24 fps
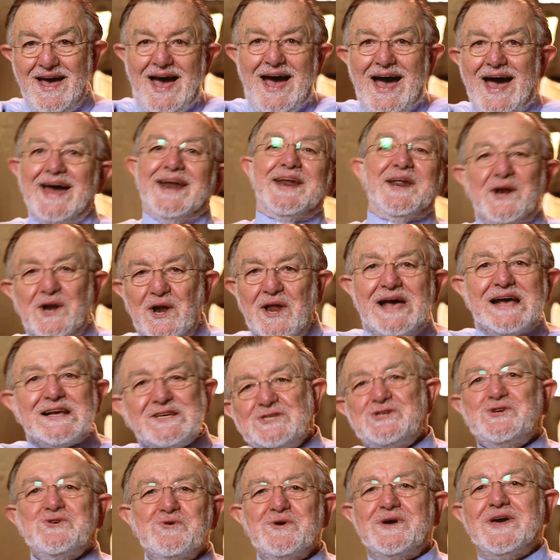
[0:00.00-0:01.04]
And
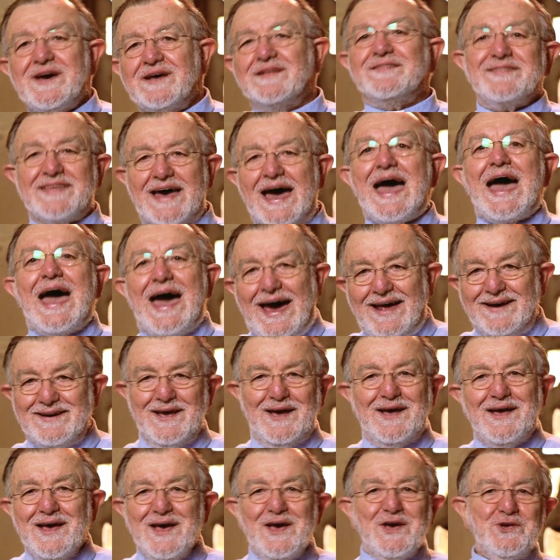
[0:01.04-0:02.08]
unless you get that,
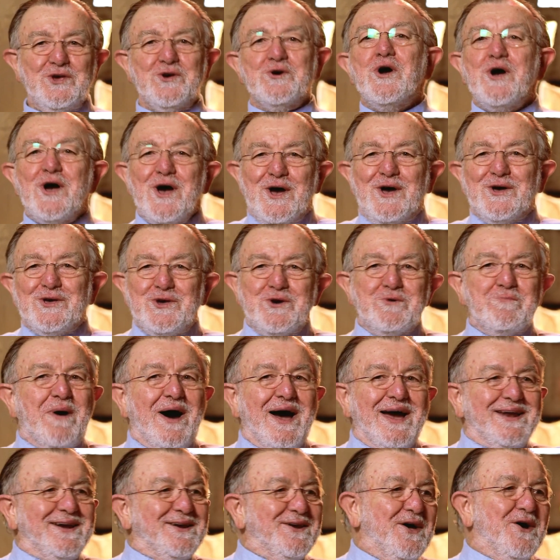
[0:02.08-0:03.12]
you
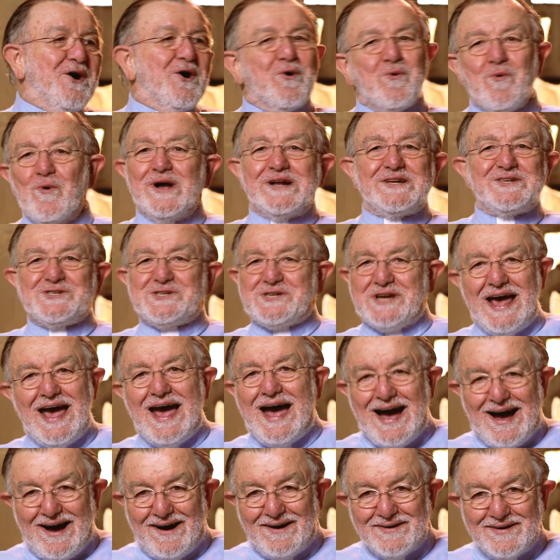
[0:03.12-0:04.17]
might know which
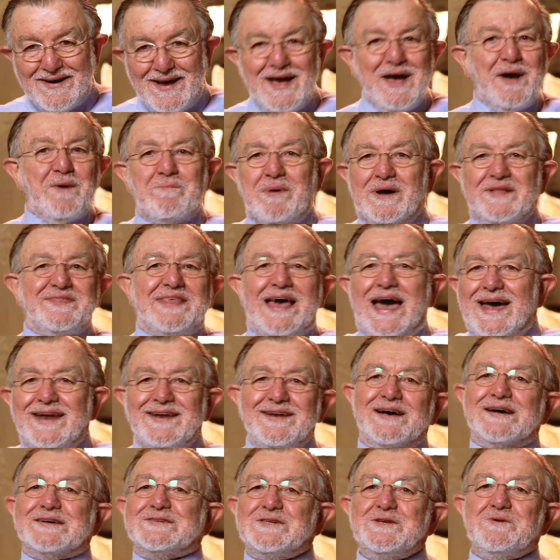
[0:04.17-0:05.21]
town, but that
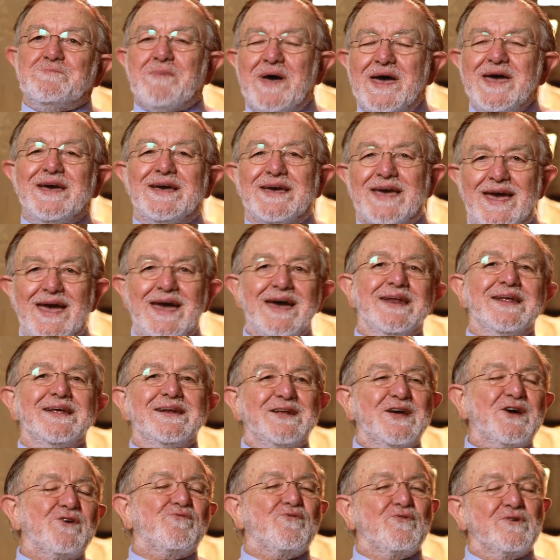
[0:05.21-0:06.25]
doesn't make any
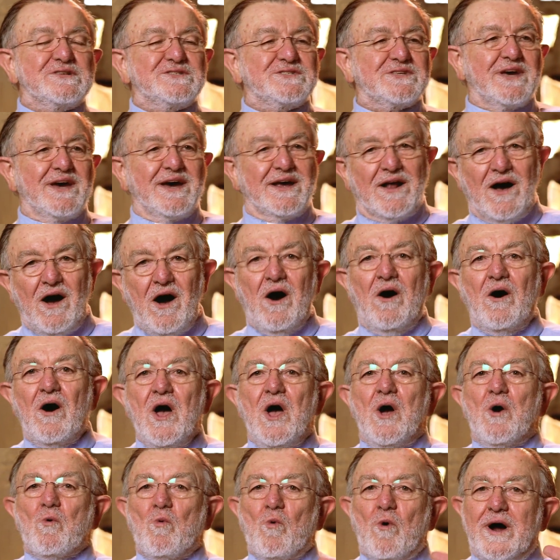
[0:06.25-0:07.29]
difference at all.
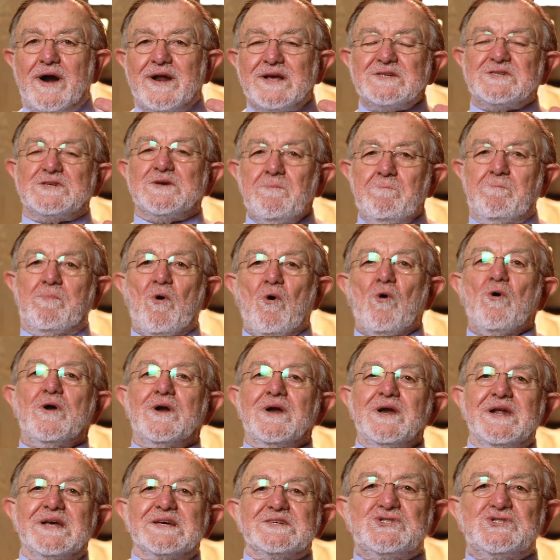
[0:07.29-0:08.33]
What is
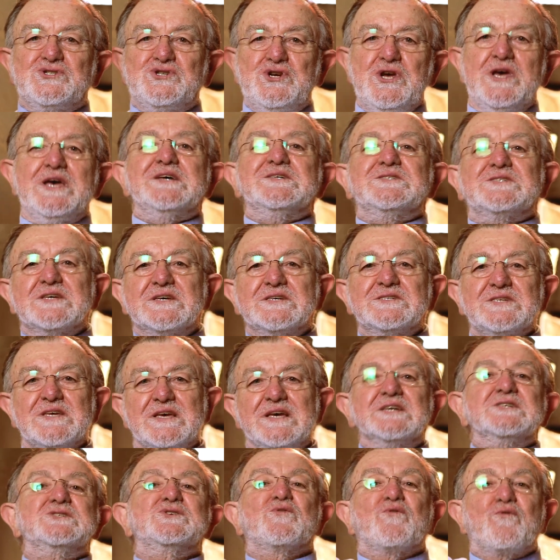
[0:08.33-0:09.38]
important Jesus
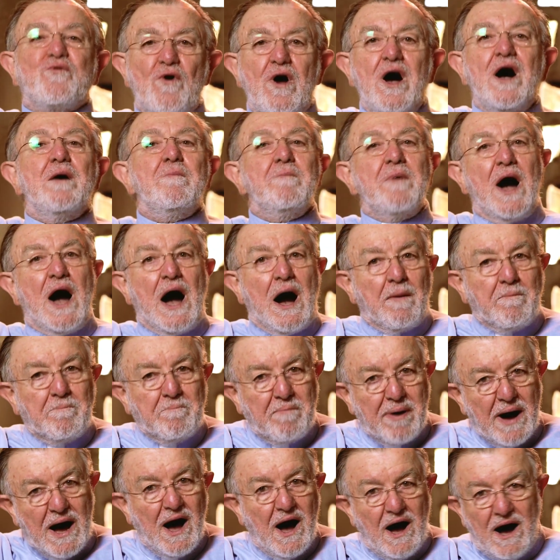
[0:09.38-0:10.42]
is from
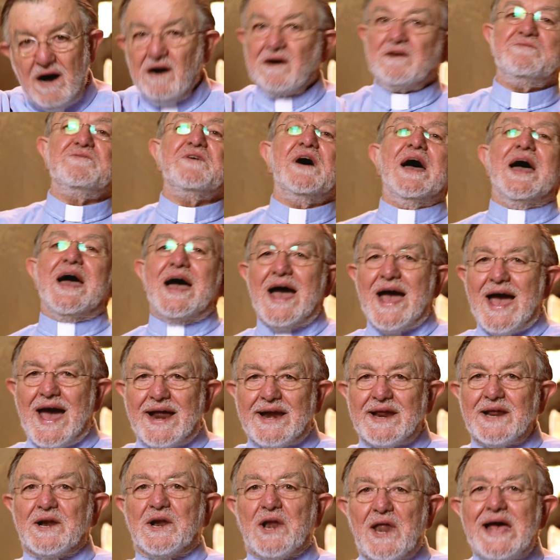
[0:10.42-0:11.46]
above. And
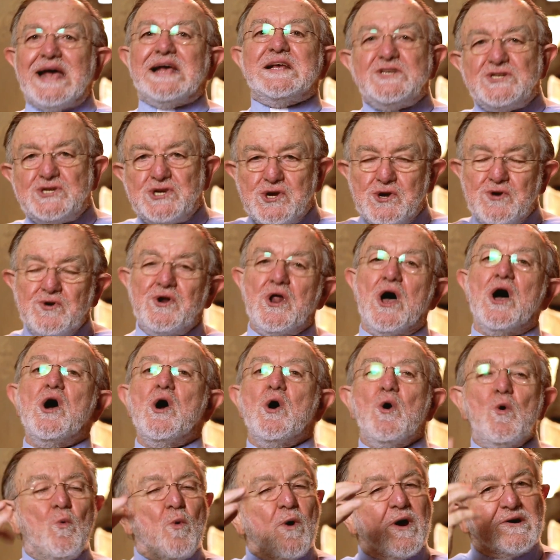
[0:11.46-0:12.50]
unless you
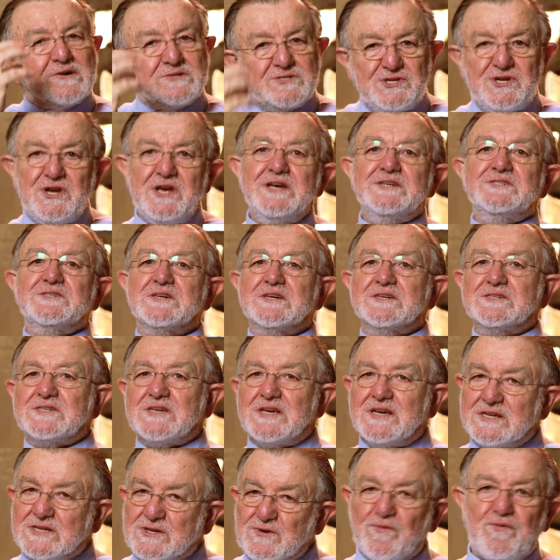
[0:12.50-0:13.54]
know where Jesus
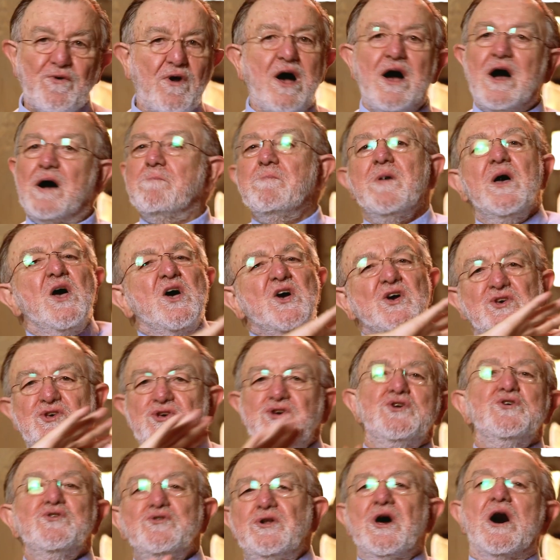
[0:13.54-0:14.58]
is from,
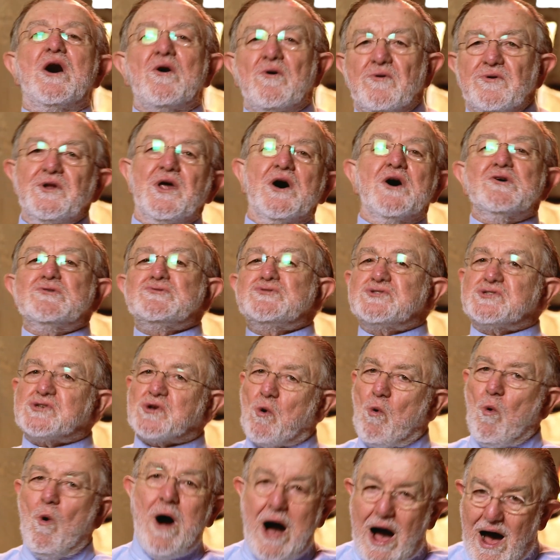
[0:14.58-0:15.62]
you don't know
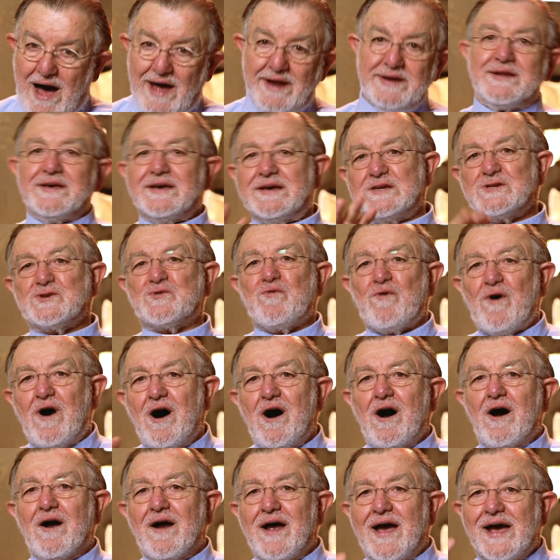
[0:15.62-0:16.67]
squat as
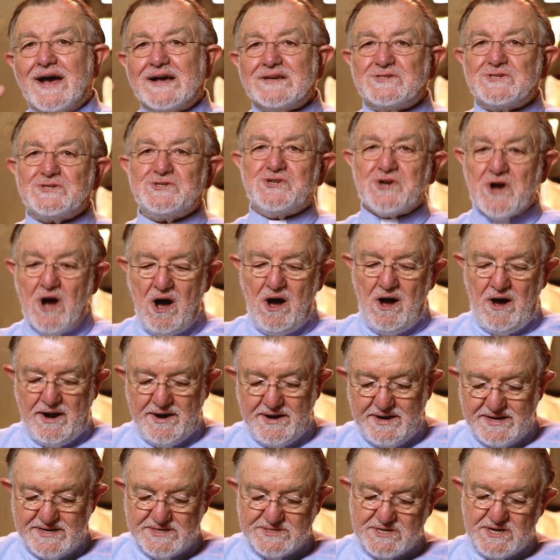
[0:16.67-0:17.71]
far as John
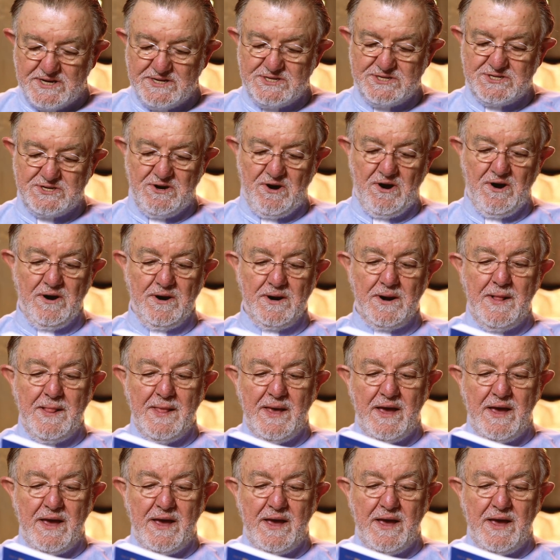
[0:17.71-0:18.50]
is concerned.